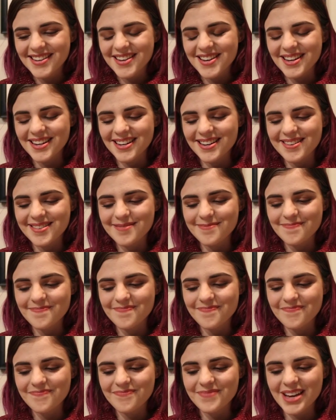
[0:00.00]

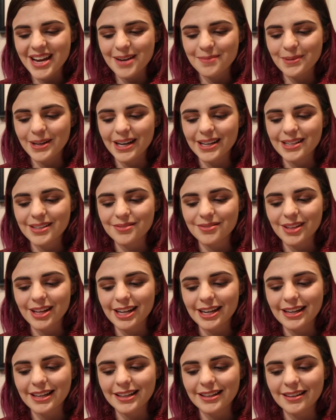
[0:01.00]
I'm kind of
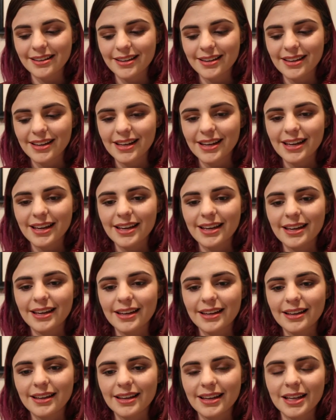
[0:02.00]
letting
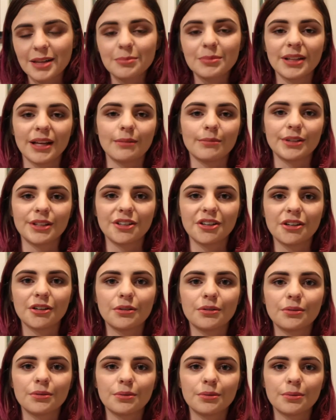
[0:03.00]
him let me
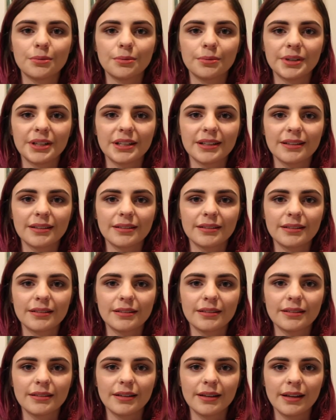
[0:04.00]
know when
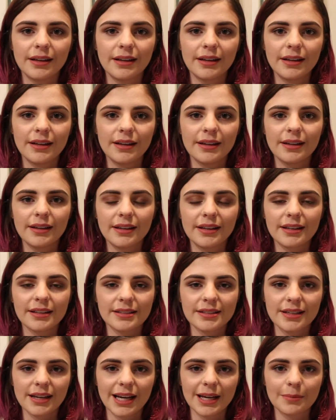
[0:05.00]

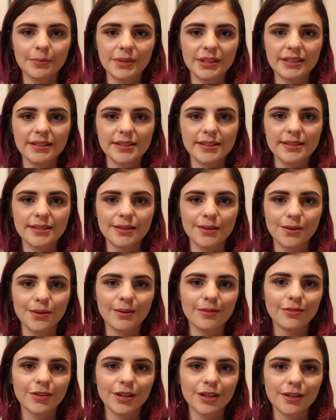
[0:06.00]
his time is
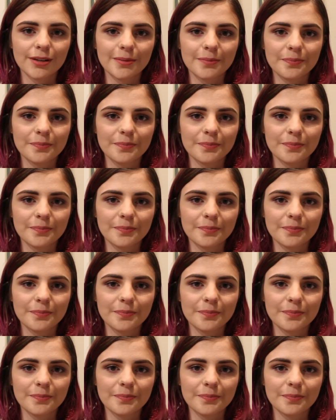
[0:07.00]
over.